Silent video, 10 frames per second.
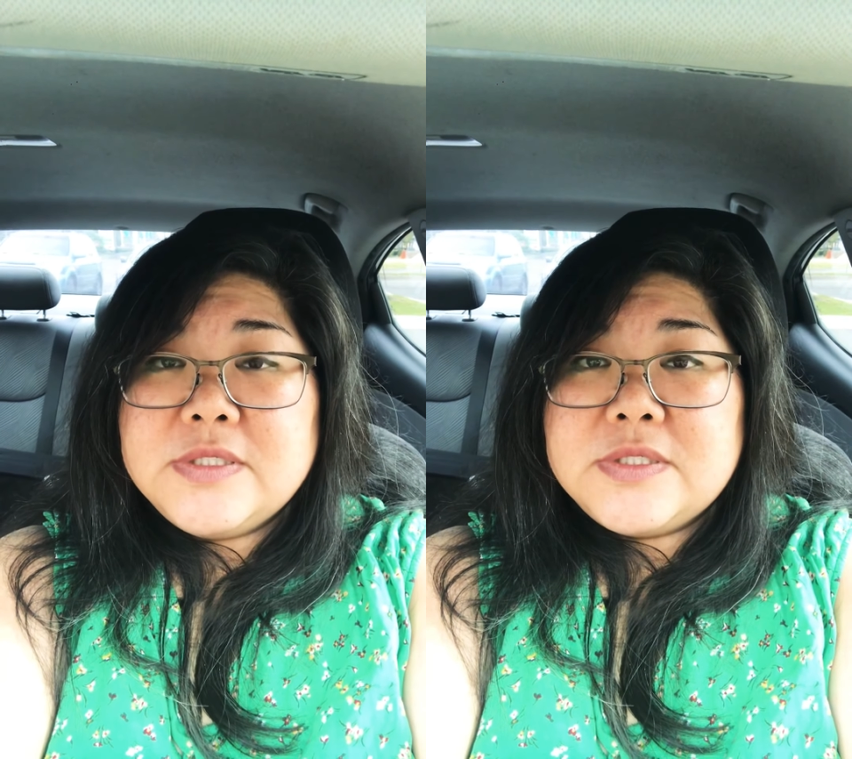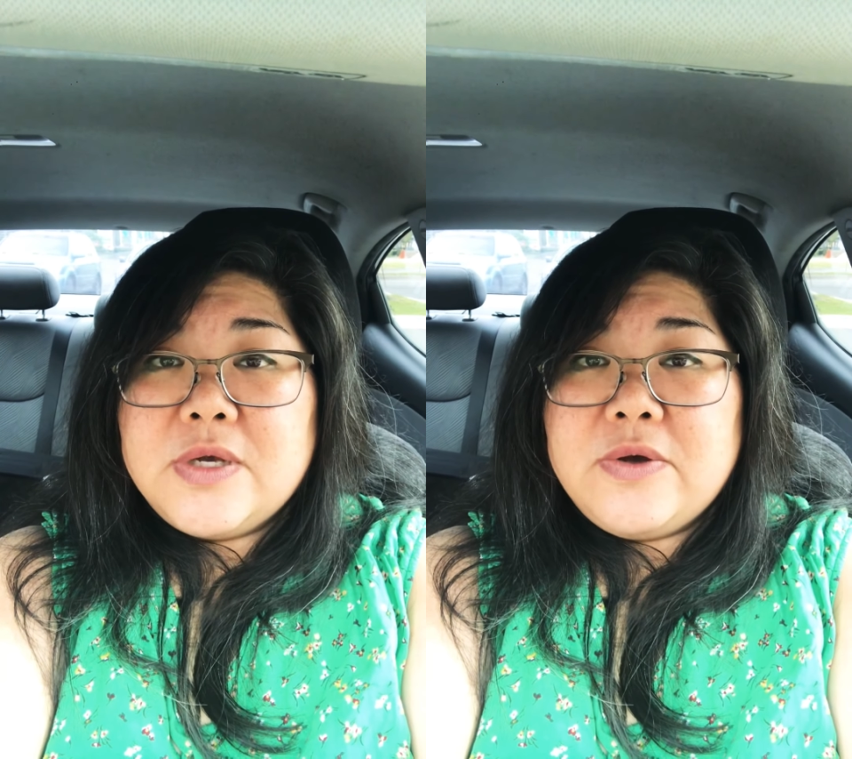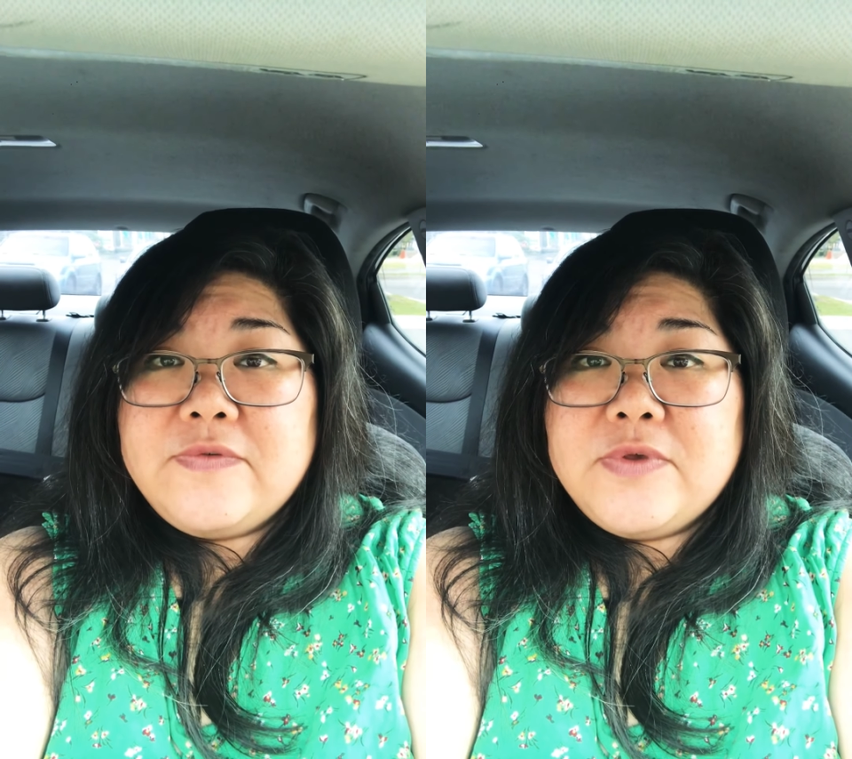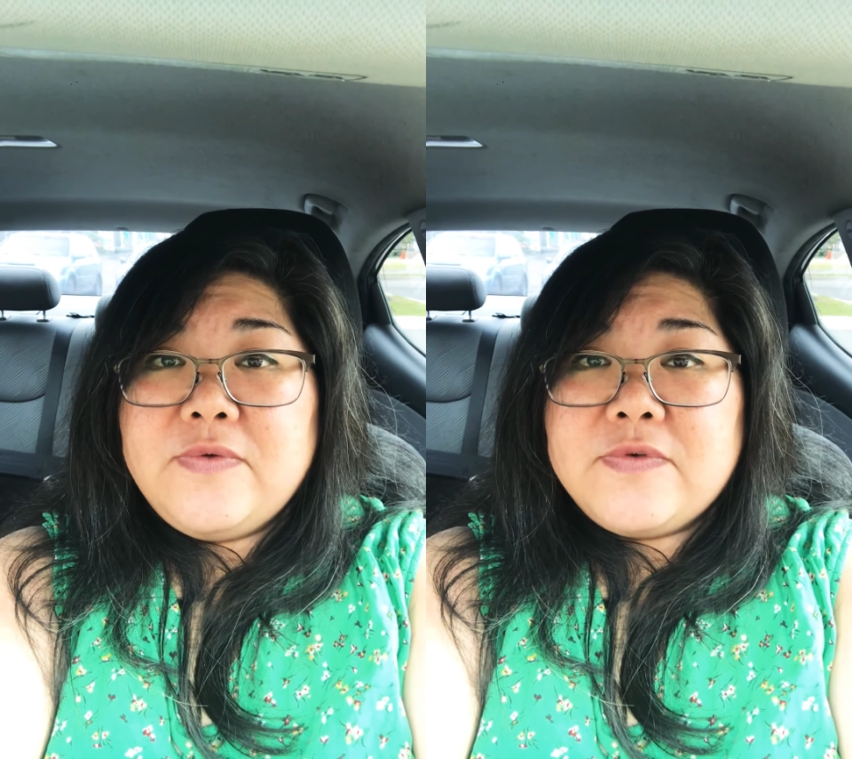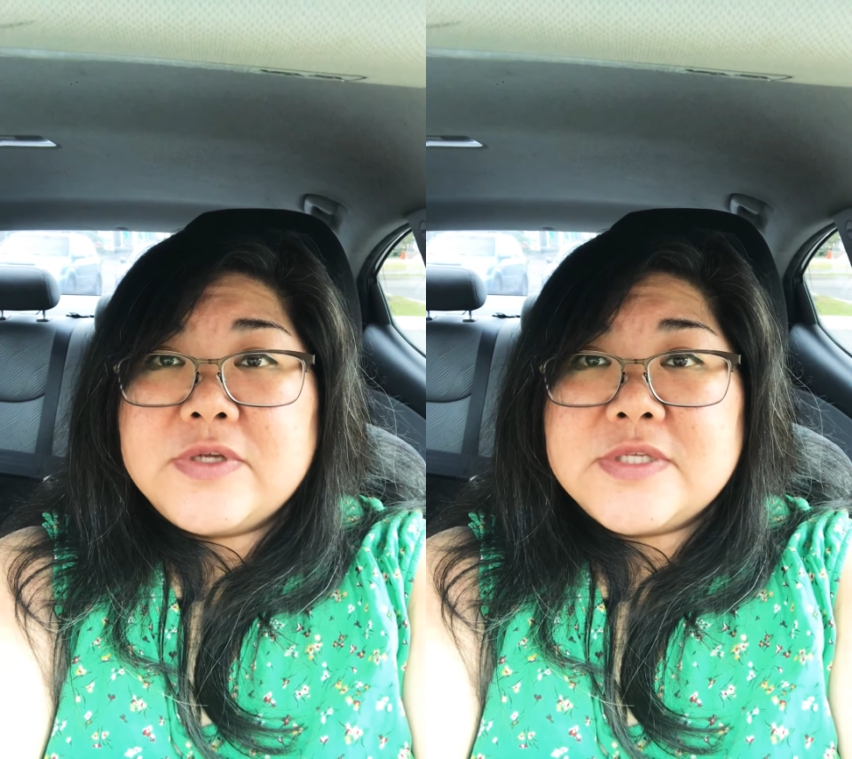So if
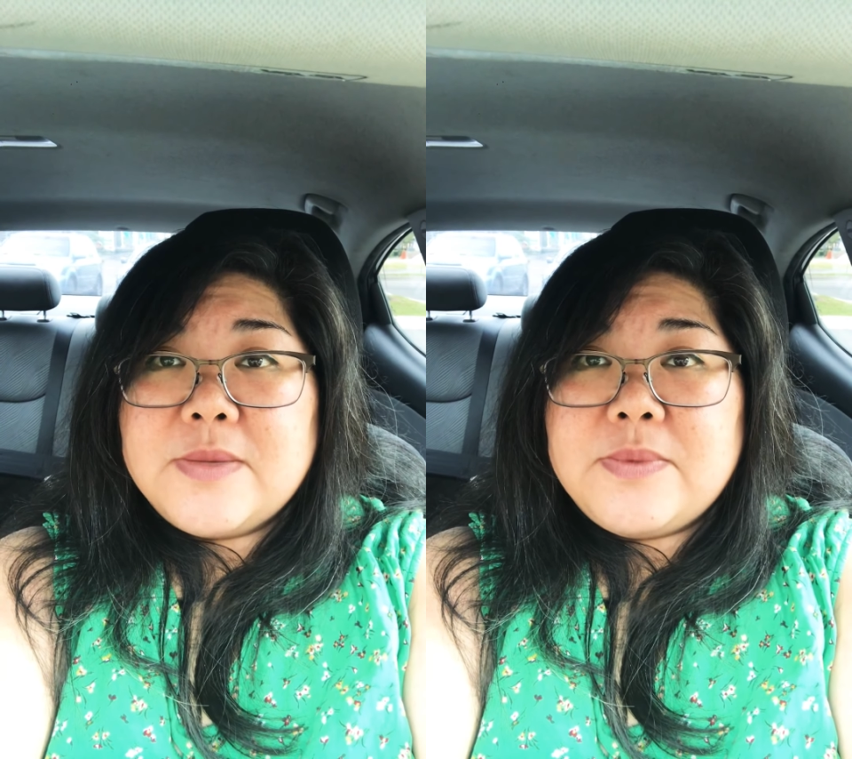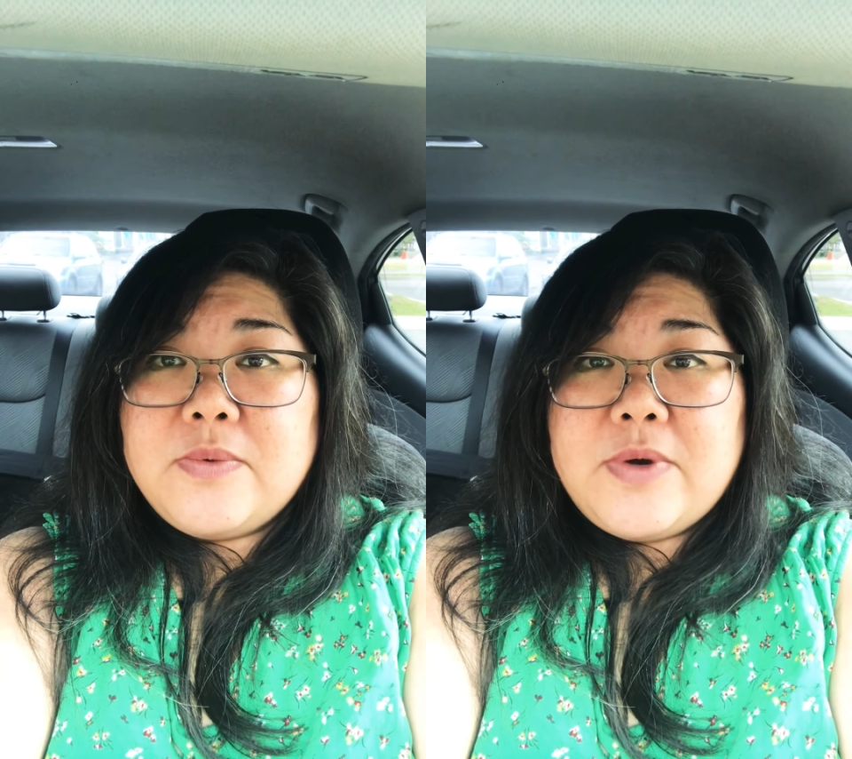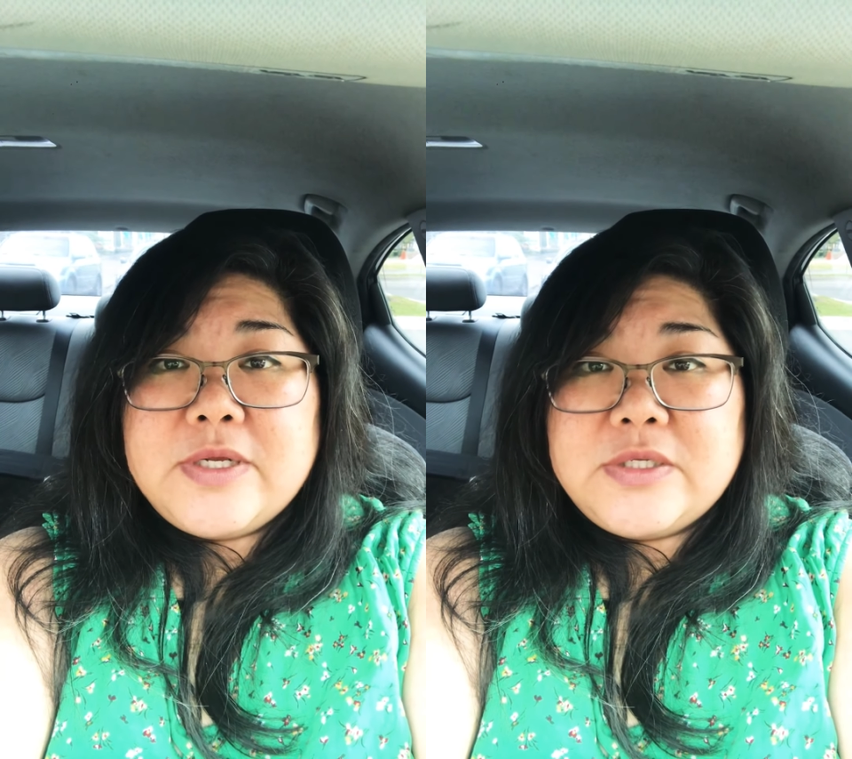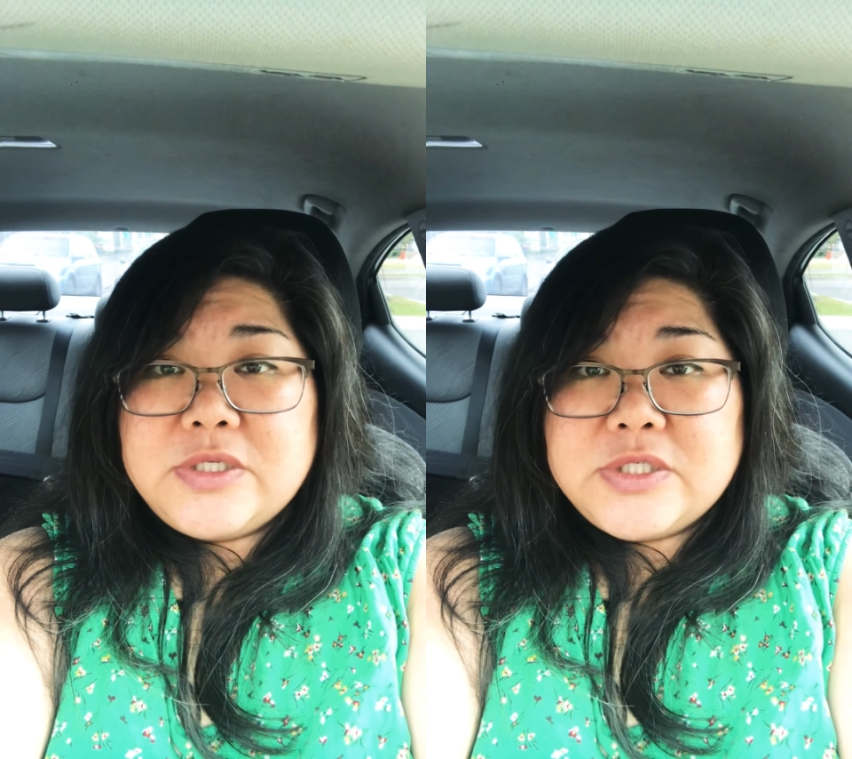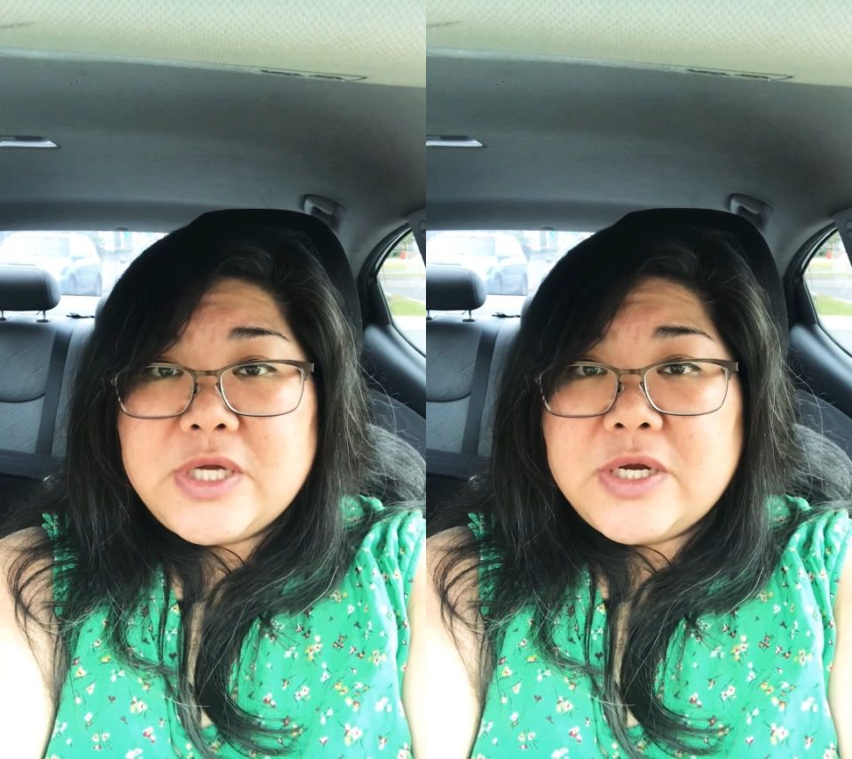you, for example, wanted
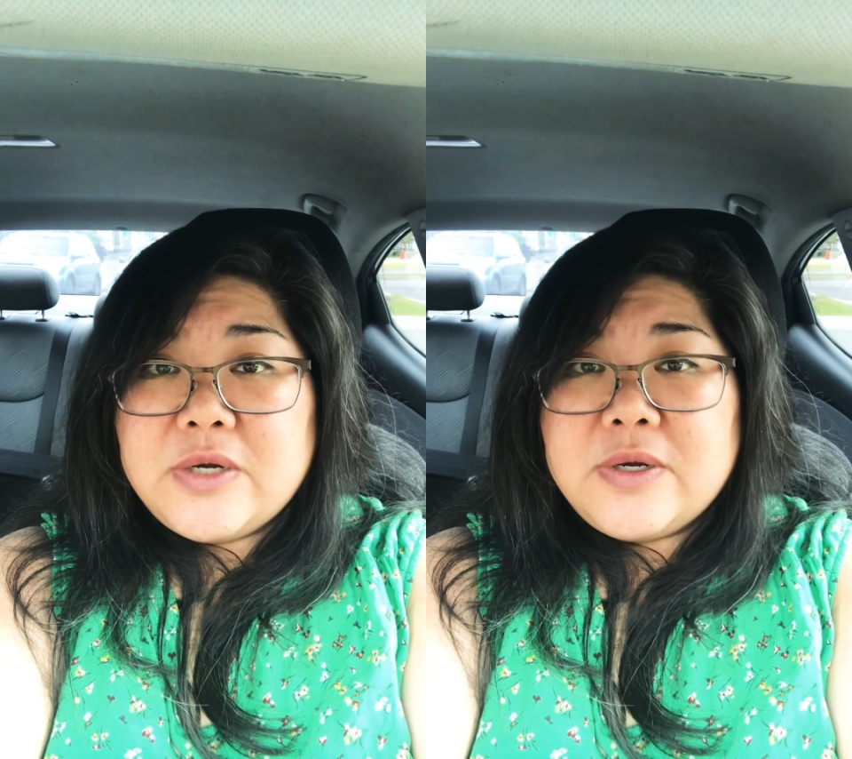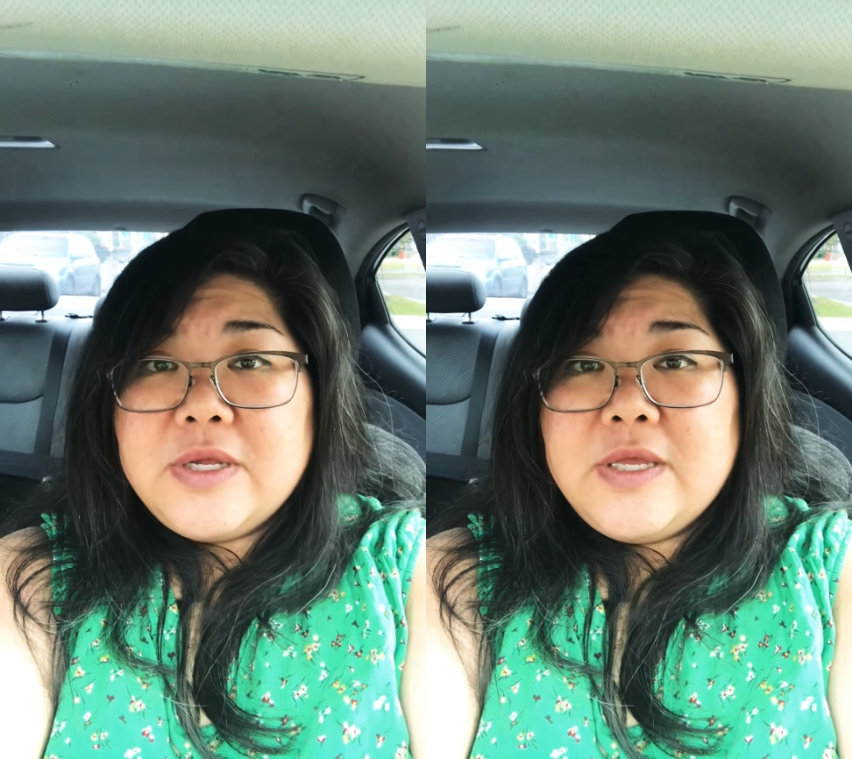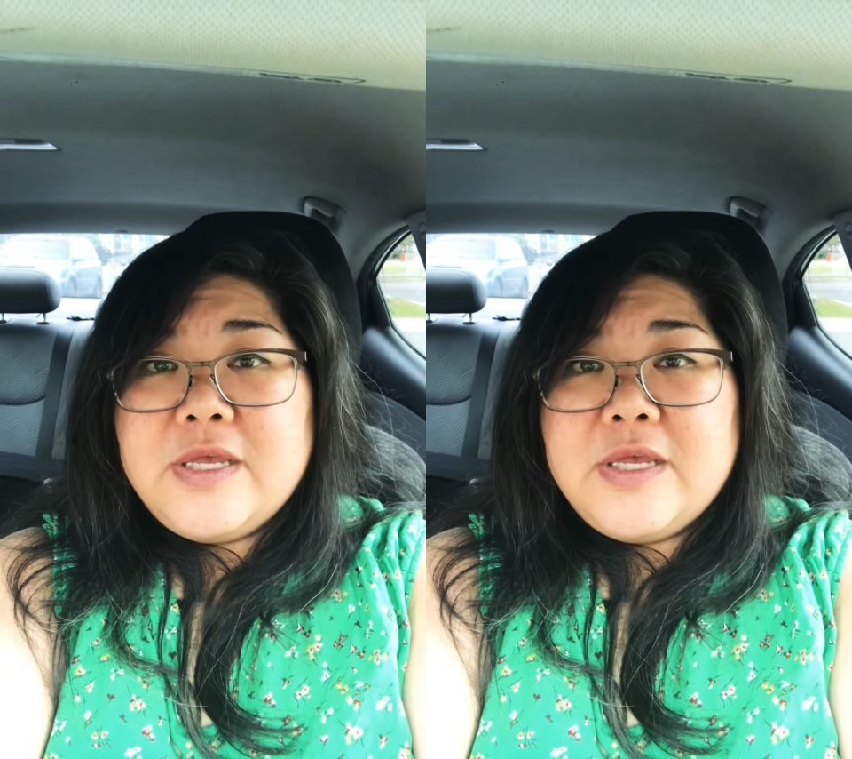to share